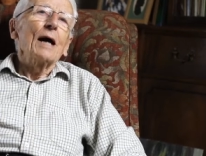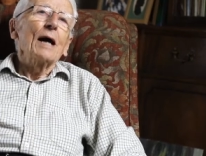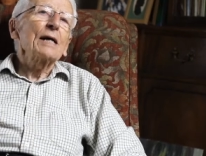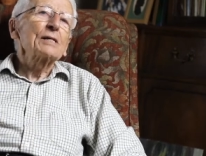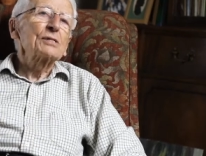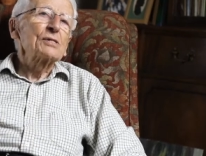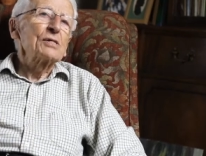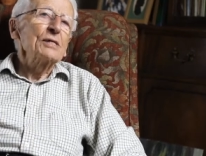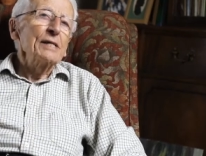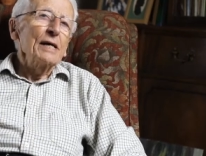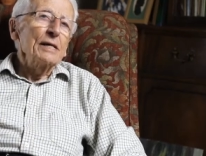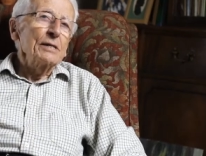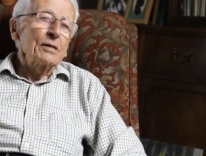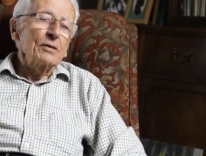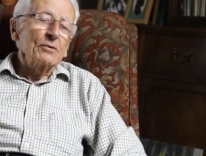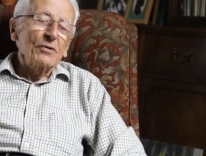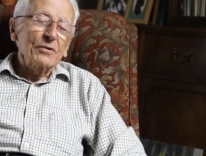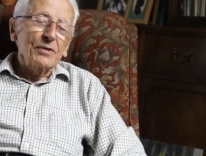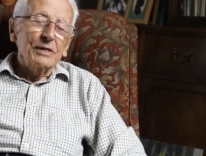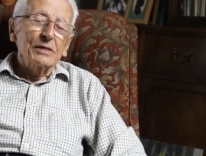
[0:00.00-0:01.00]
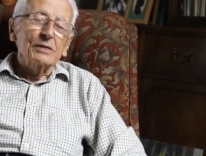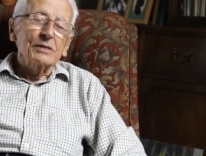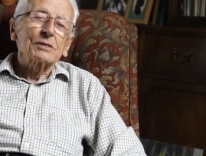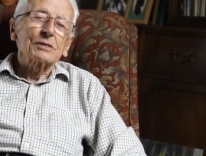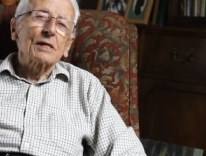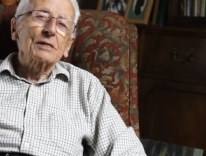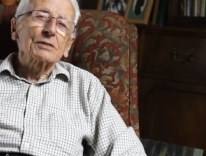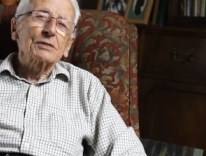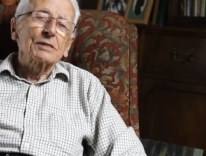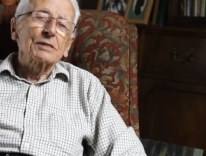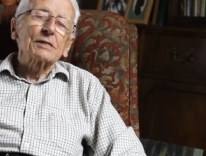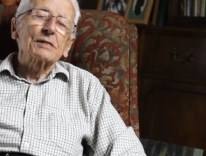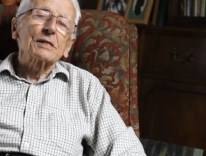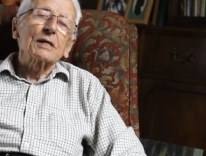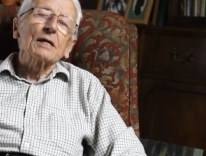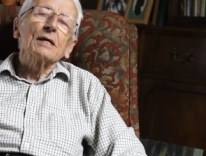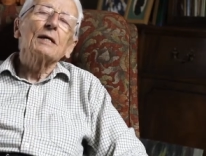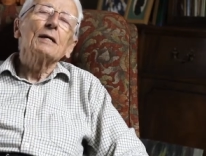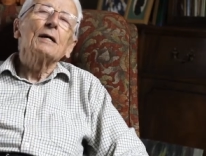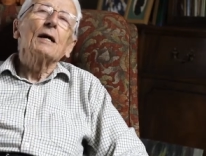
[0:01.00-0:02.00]
accidental things, as to
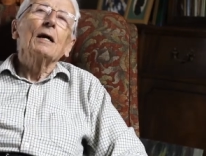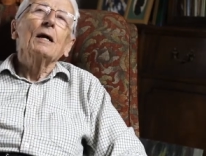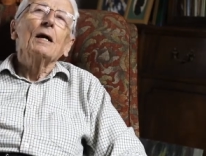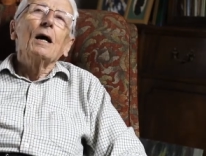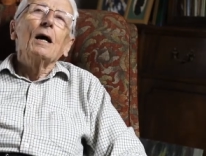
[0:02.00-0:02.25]
say.